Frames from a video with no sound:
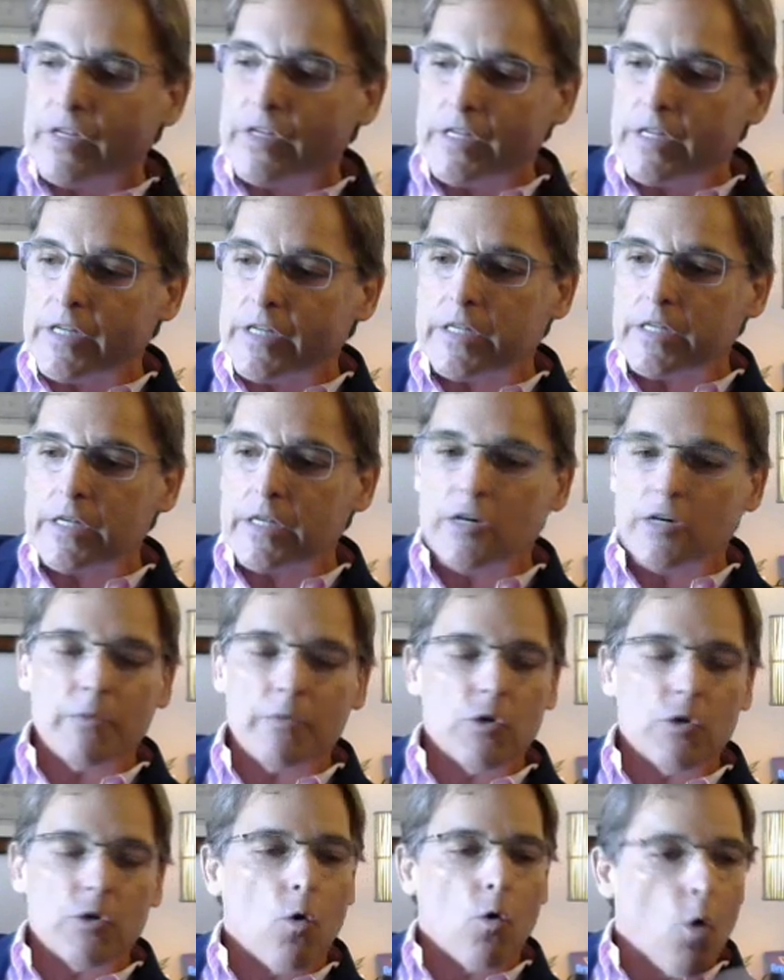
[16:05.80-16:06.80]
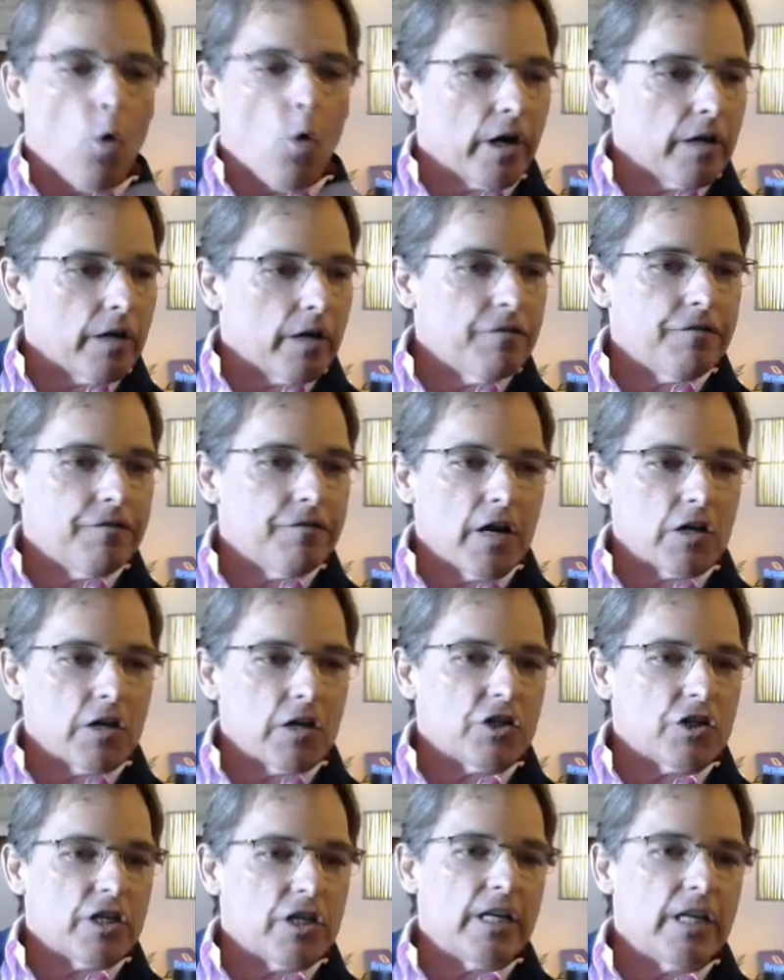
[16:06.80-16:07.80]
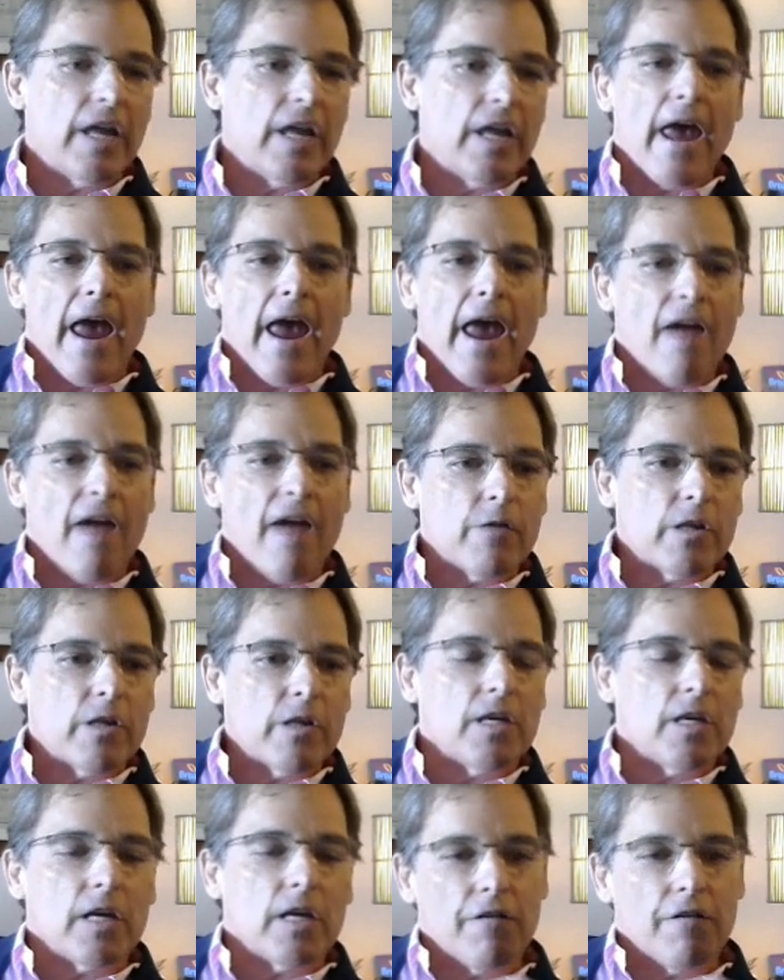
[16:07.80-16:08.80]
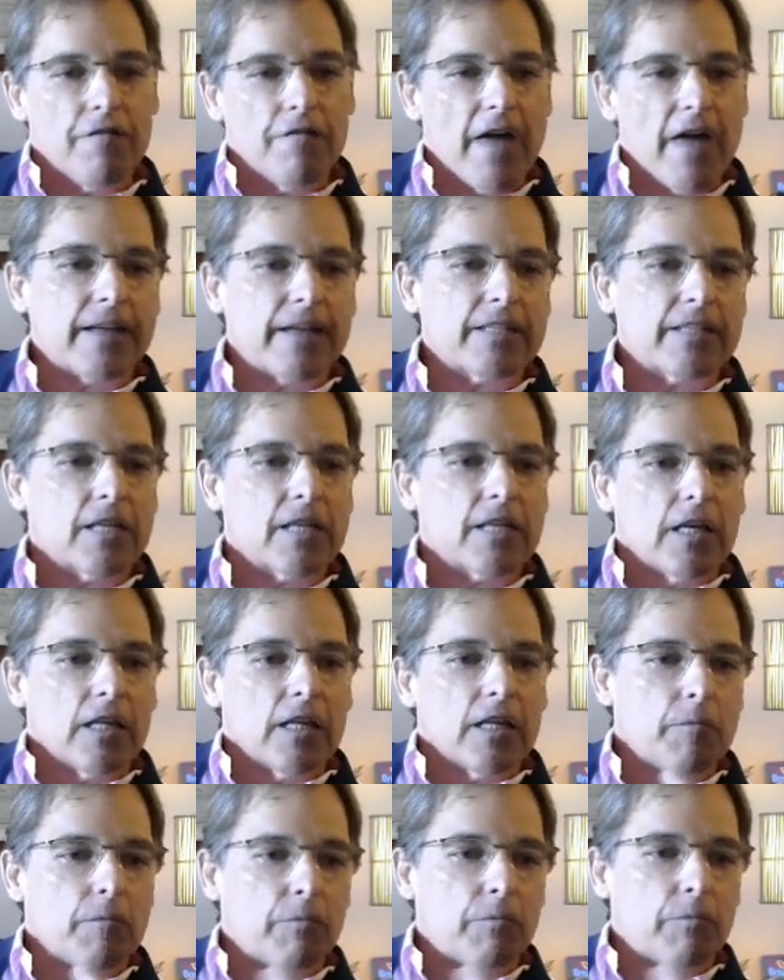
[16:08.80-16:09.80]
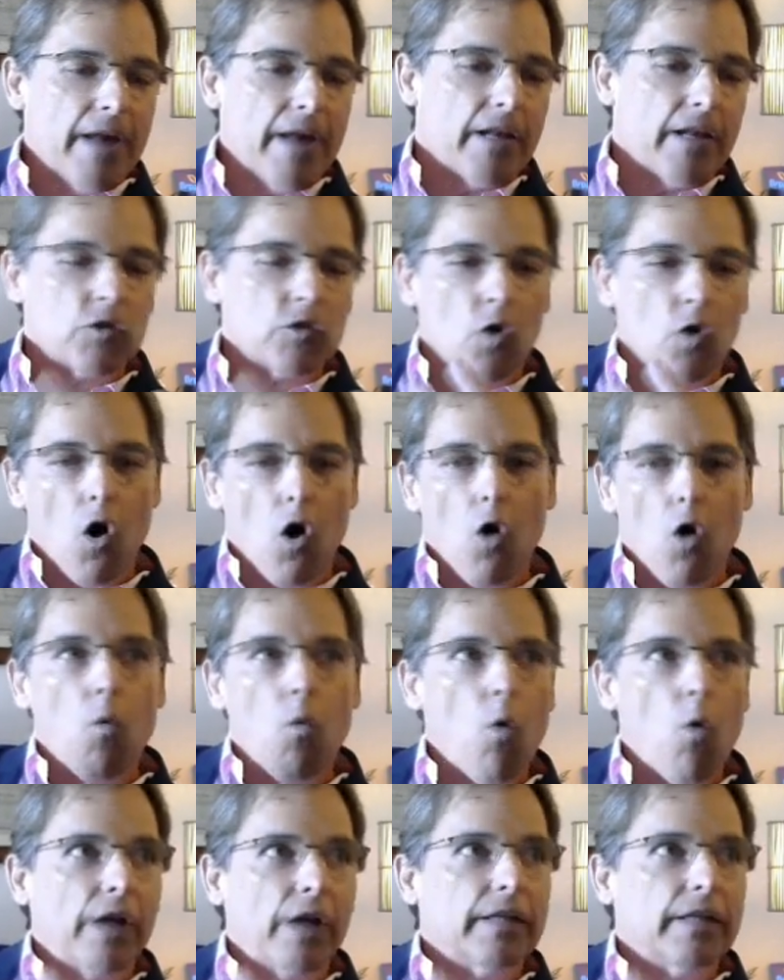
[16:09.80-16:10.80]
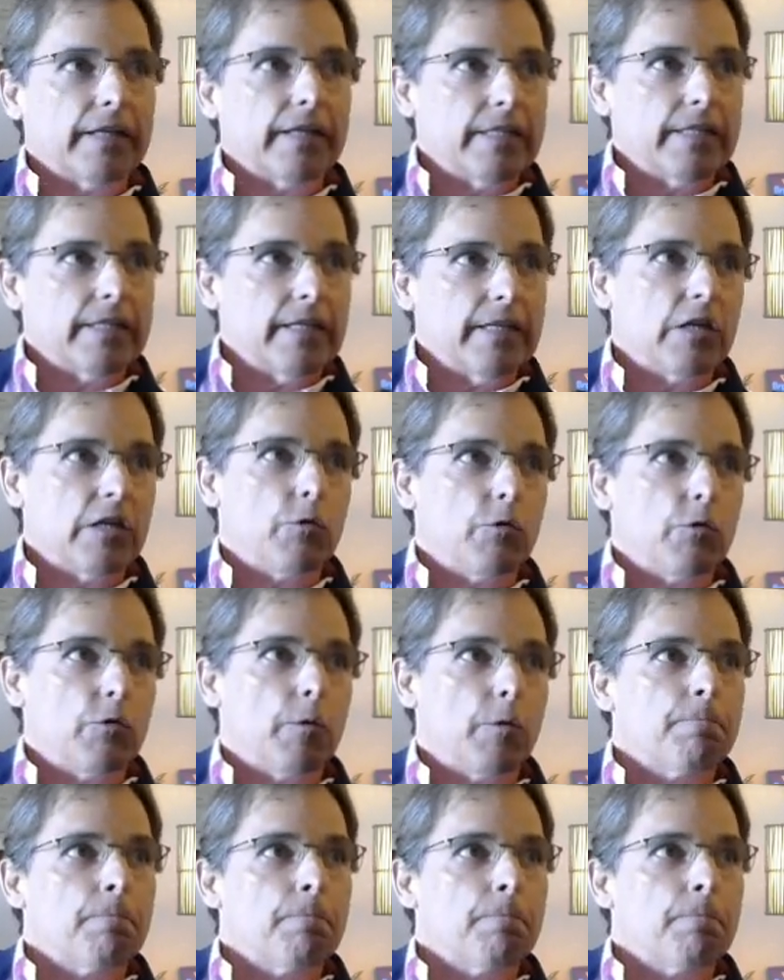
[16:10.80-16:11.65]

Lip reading: system, your organ function, everything affects the brain. It's all one continuum.